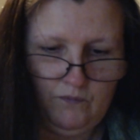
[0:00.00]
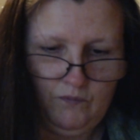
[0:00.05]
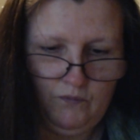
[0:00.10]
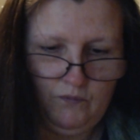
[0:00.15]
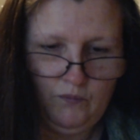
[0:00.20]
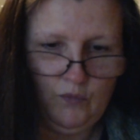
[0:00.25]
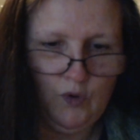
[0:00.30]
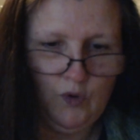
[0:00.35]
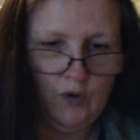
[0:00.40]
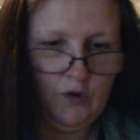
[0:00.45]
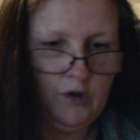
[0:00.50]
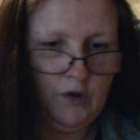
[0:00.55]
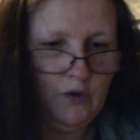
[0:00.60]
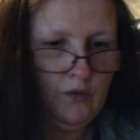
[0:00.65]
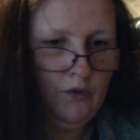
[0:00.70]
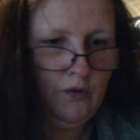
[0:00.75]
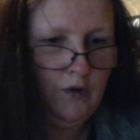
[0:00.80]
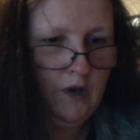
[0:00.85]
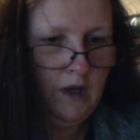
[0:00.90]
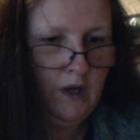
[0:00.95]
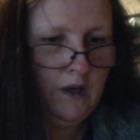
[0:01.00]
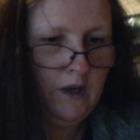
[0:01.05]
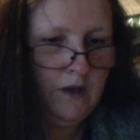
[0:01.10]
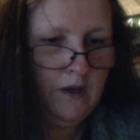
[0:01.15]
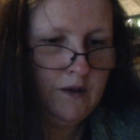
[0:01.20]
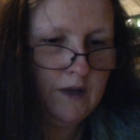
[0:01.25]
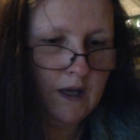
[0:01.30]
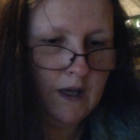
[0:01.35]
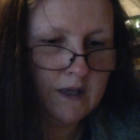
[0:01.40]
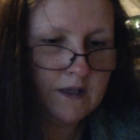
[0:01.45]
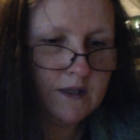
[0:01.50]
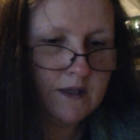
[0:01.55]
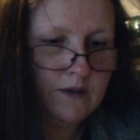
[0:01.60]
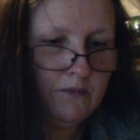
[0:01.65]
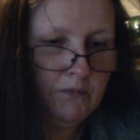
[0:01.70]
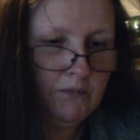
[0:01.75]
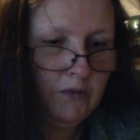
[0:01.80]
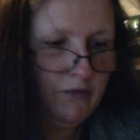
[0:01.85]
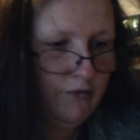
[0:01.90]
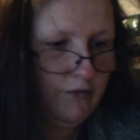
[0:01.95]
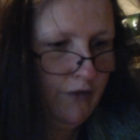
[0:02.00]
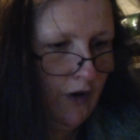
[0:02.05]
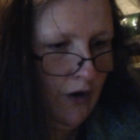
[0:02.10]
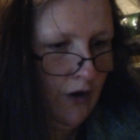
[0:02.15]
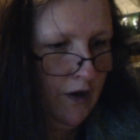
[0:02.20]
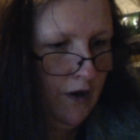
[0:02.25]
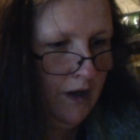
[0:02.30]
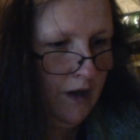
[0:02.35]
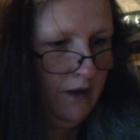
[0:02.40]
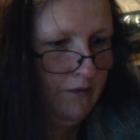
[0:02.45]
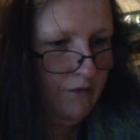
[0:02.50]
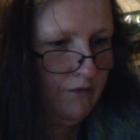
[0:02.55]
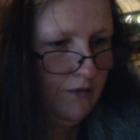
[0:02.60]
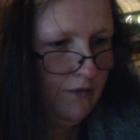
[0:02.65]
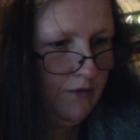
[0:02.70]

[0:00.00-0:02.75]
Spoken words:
What you'll need, that's number 5.